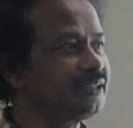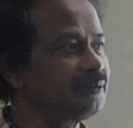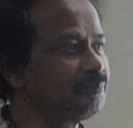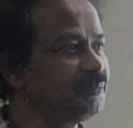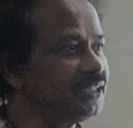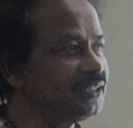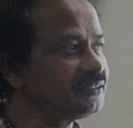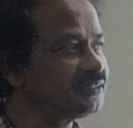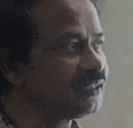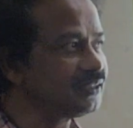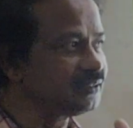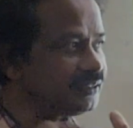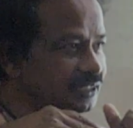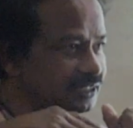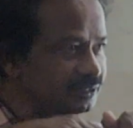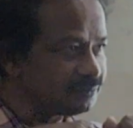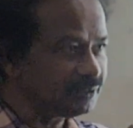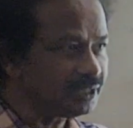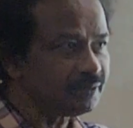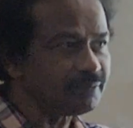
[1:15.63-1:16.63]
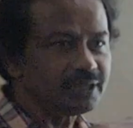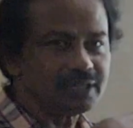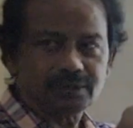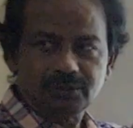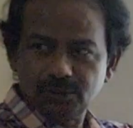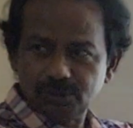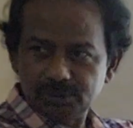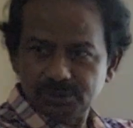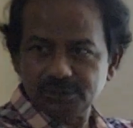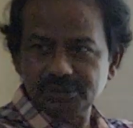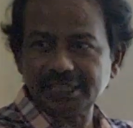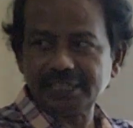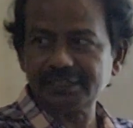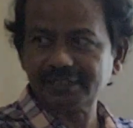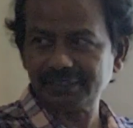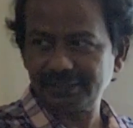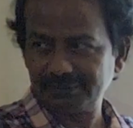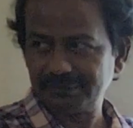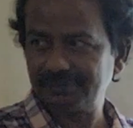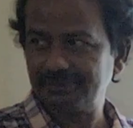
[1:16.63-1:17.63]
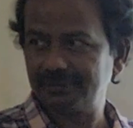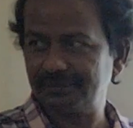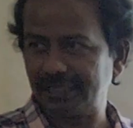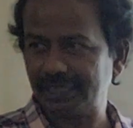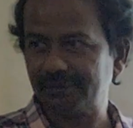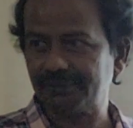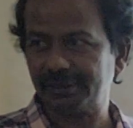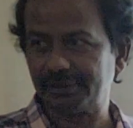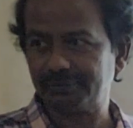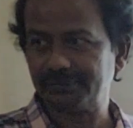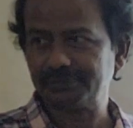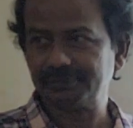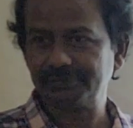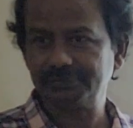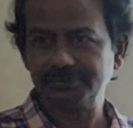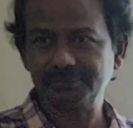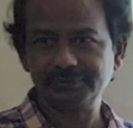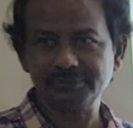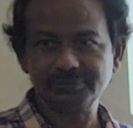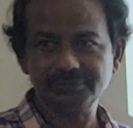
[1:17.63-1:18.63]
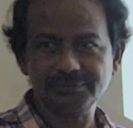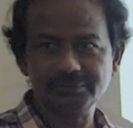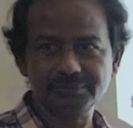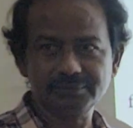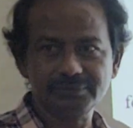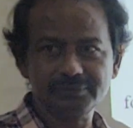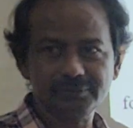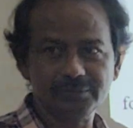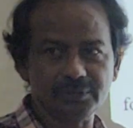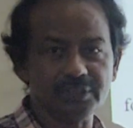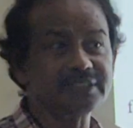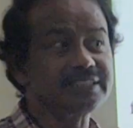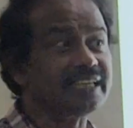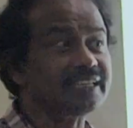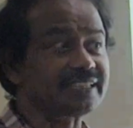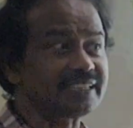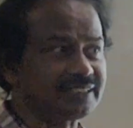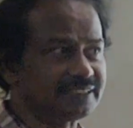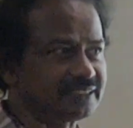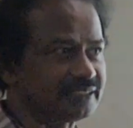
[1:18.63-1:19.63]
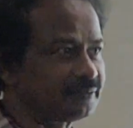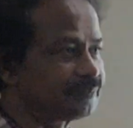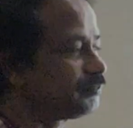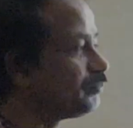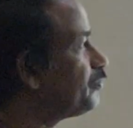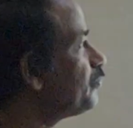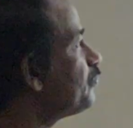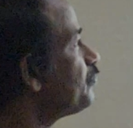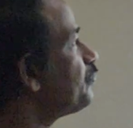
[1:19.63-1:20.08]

It means that this wave will go to that wave. Okay, that region.